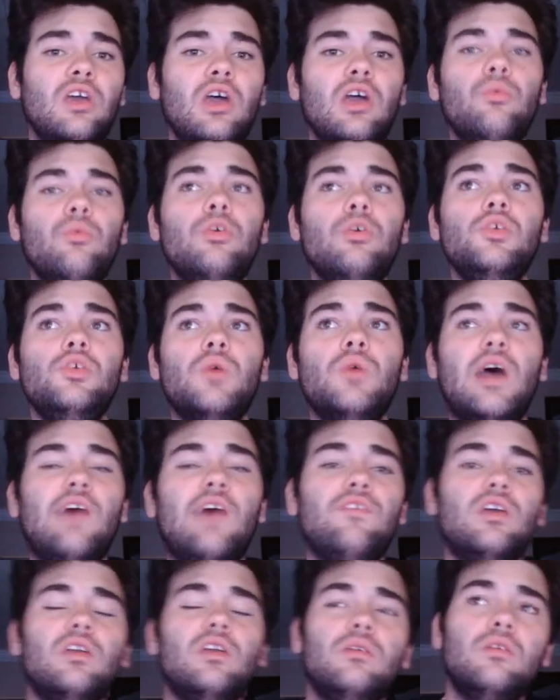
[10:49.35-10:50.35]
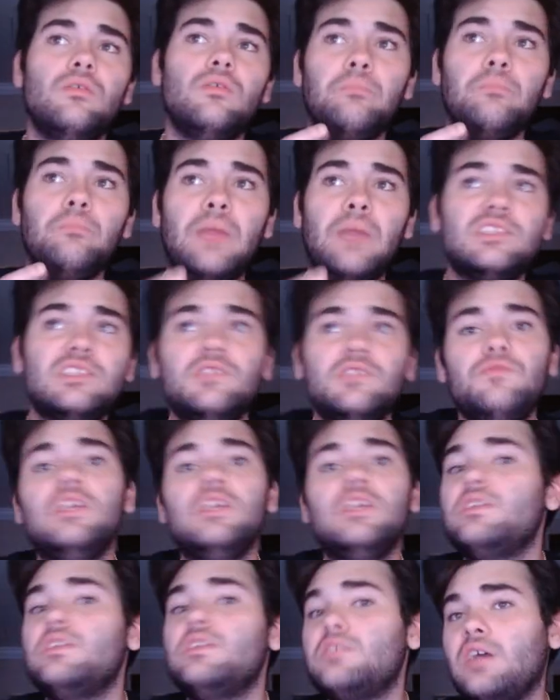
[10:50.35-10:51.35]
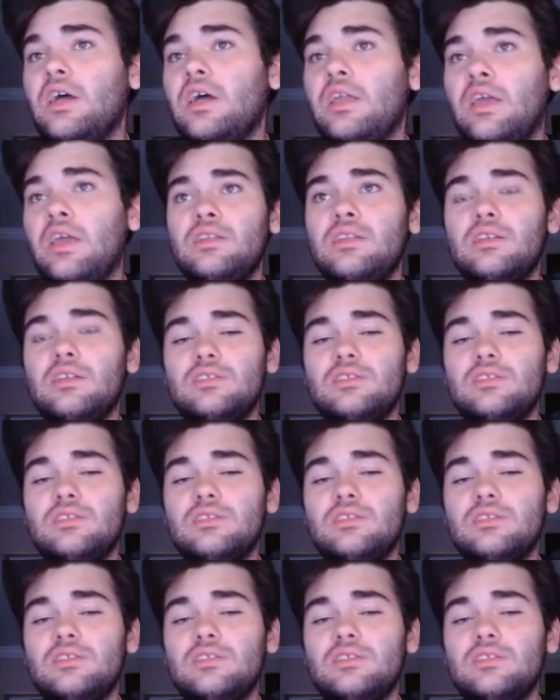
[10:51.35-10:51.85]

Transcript: when you have a massive need at tight end,